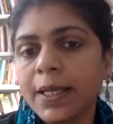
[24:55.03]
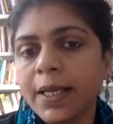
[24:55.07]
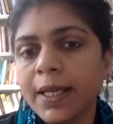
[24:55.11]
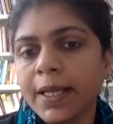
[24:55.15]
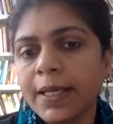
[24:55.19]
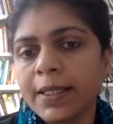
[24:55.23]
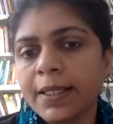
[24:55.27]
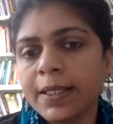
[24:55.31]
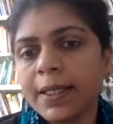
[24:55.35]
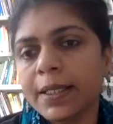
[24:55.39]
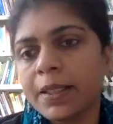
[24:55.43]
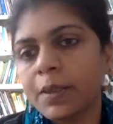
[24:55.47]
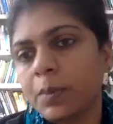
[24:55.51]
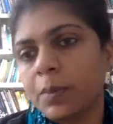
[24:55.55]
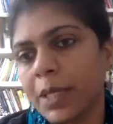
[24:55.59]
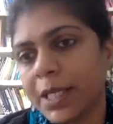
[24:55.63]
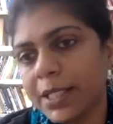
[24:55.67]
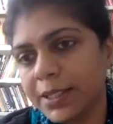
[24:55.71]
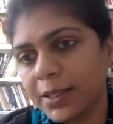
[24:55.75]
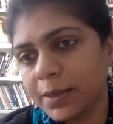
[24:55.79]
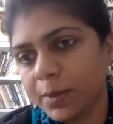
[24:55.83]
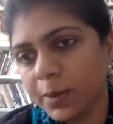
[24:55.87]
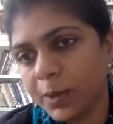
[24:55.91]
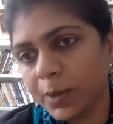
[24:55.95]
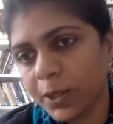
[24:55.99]
And
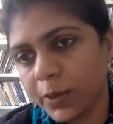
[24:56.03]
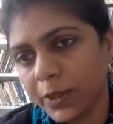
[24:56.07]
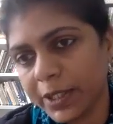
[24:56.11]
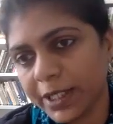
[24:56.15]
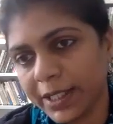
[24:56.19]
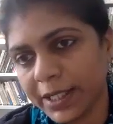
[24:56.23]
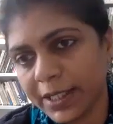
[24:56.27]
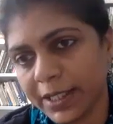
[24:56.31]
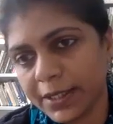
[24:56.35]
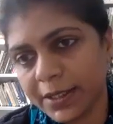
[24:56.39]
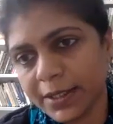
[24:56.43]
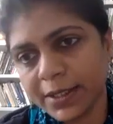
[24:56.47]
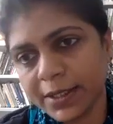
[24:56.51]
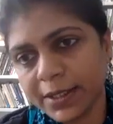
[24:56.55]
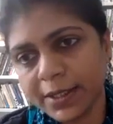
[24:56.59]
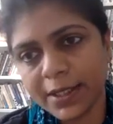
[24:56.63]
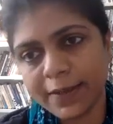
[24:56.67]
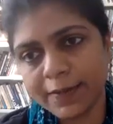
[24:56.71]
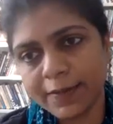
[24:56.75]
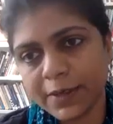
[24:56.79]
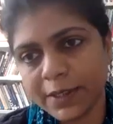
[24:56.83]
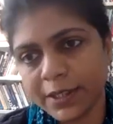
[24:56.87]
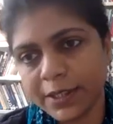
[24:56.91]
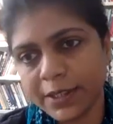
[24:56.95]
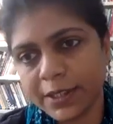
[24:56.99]
multiple locations
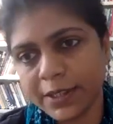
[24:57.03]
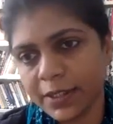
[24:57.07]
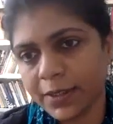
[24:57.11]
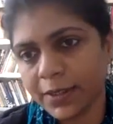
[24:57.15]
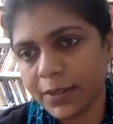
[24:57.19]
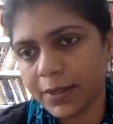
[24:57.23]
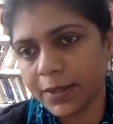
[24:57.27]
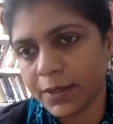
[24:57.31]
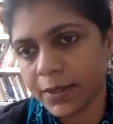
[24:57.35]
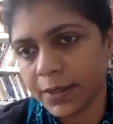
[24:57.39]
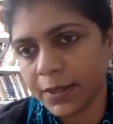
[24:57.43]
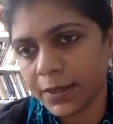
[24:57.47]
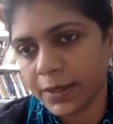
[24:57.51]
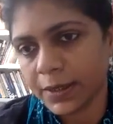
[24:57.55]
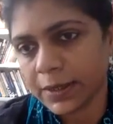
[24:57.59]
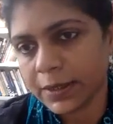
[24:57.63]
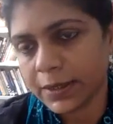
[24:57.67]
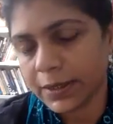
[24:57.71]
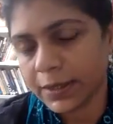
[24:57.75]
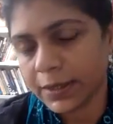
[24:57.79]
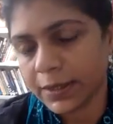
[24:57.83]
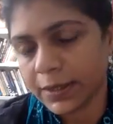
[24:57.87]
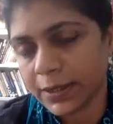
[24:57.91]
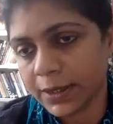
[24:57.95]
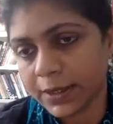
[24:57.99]
have seen
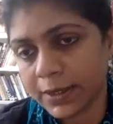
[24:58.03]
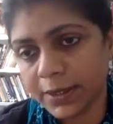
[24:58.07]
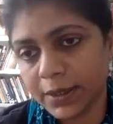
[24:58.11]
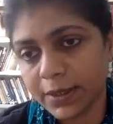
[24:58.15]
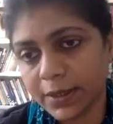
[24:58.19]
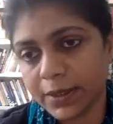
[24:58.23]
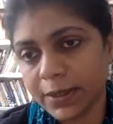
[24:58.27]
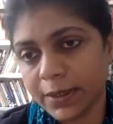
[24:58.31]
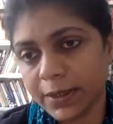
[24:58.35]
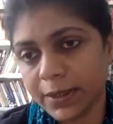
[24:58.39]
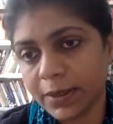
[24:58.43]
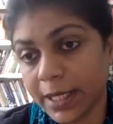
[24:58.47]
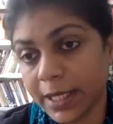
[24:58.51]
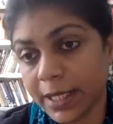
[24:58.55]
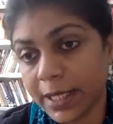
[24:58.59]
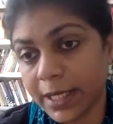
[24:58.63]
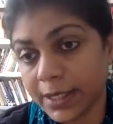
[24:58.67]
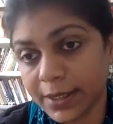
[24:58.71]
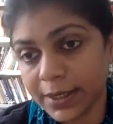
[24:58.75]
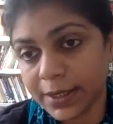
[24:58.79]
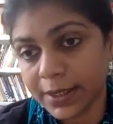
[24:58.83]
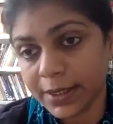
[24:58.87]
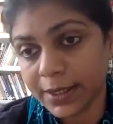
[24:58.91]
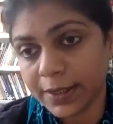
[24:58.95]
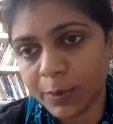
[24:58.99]
these
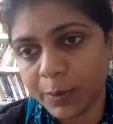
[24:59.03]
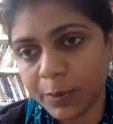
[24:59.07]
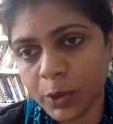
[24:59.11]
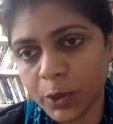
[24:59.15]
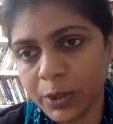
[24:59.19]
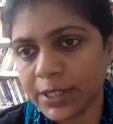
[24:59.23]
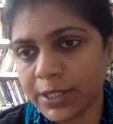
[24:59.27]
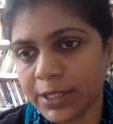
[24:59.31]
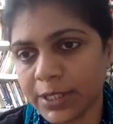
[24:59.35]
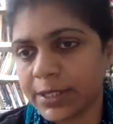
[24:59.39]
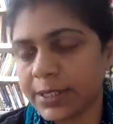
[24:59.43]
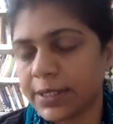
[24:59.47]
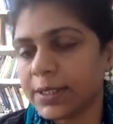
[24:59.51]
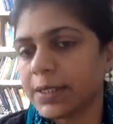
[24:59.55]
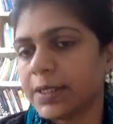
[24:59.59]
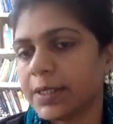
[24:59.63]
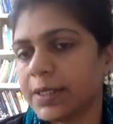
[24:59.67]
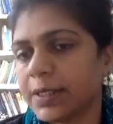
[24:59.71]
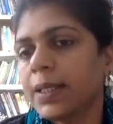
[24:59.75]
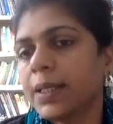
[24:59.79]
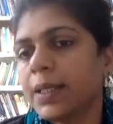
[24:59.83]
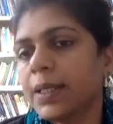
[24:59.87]
massive protests,